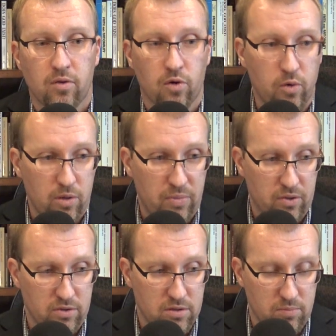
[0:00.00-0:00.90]
Or we
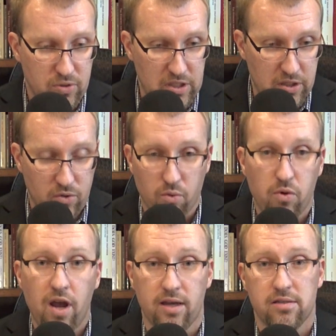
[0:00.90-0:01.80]
appeal to political
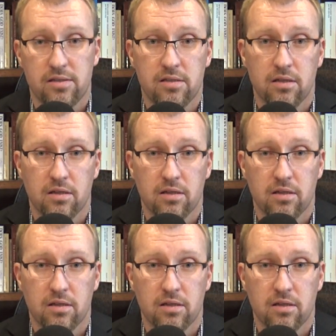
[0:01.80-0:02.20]
rights,